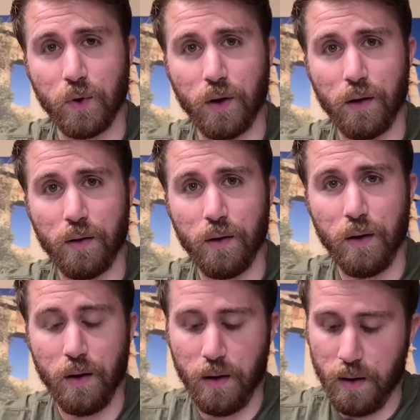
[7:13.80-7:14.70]
Okay.
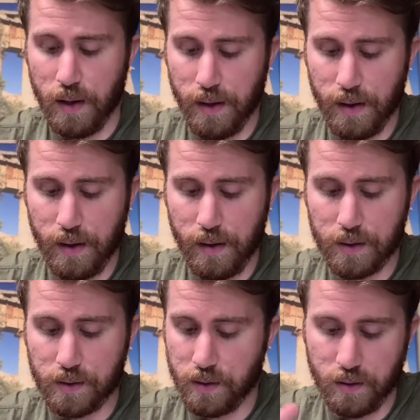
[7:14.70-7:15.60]

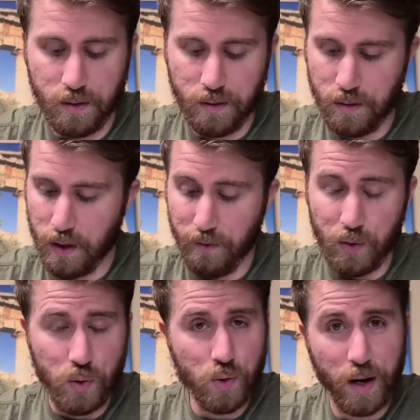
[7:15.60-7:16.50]
And if
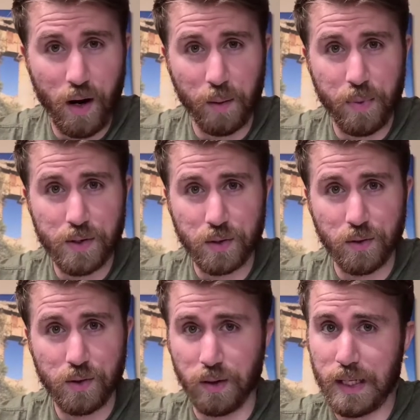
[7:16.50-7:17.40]
you do carry
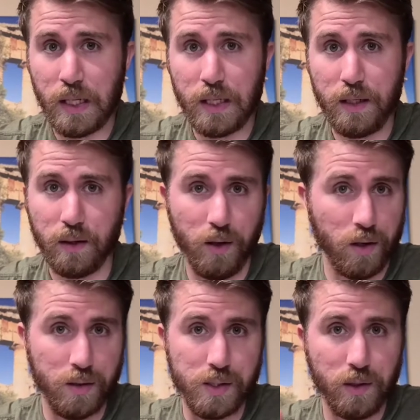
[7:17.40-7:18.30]
pistols legally, you're
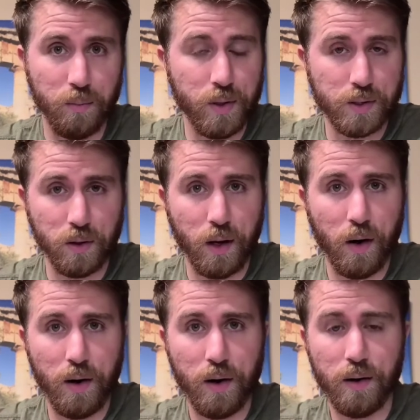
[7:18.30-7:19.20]
a concealed pistol
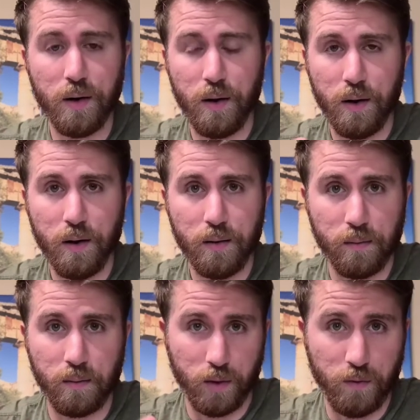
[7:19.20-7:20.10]
carrier,
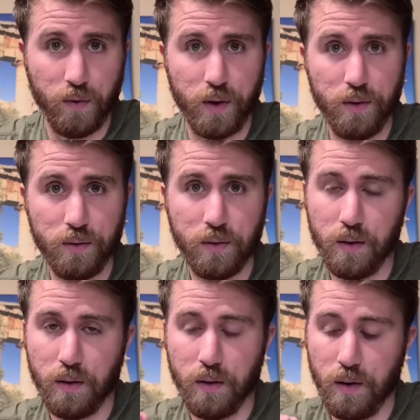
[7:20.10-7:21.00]
good for you.
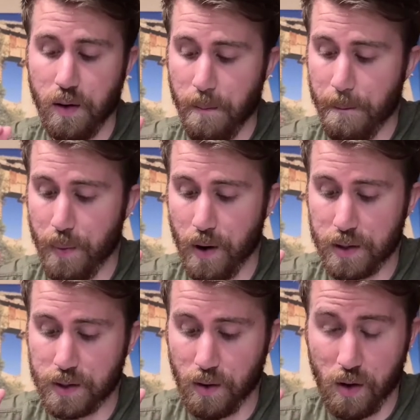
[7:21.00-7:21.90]

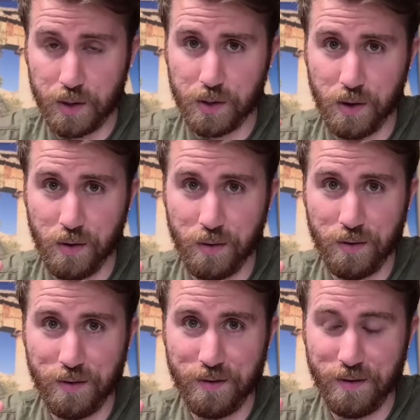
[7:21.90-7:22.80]
But also,
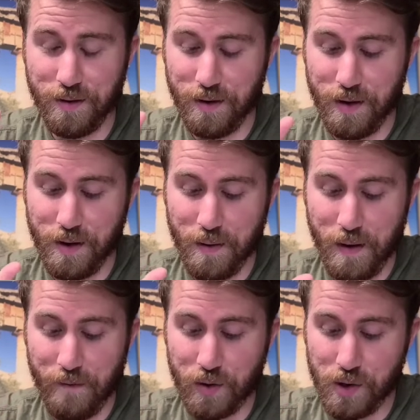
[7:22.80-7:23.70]

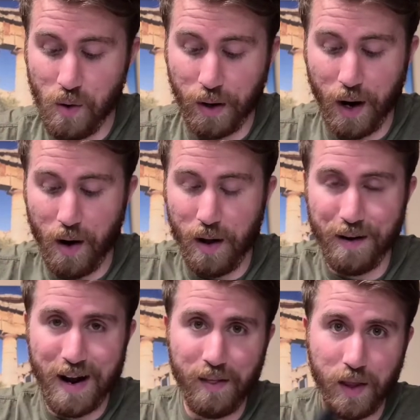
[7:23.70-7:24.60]
if you don't carry a
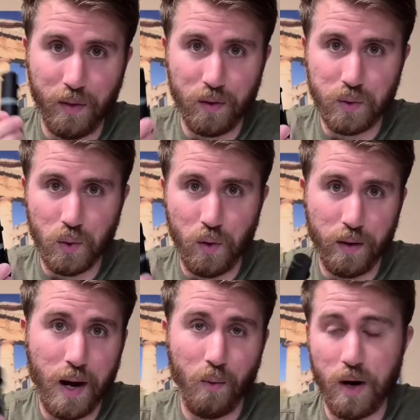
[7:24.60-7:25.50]
non lethal tool,
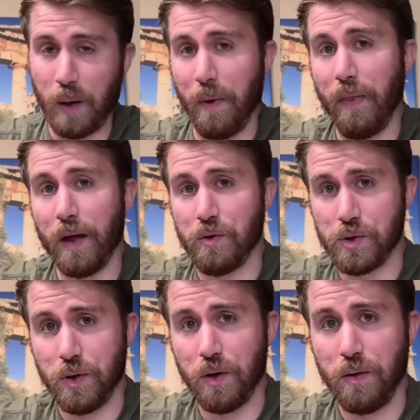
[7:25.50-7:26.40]
then I would recommend that you
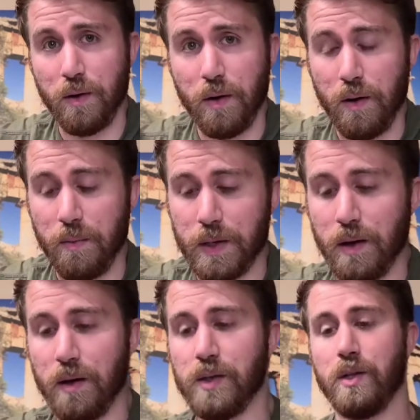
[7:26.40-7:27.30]
should
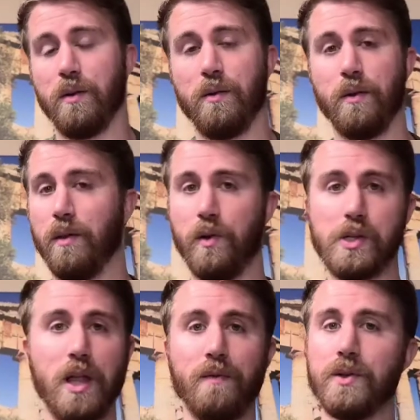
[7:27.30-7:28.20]
because
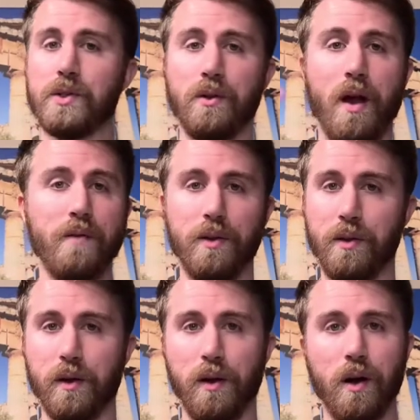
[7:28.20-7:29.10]
there's levels to
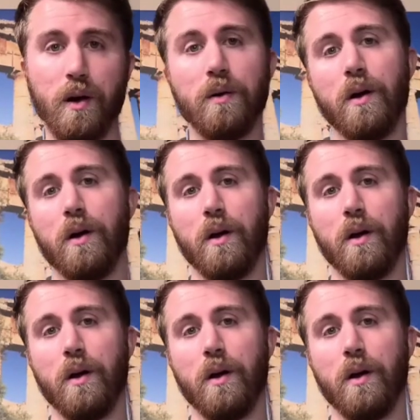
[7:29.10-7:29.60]
everything, you know?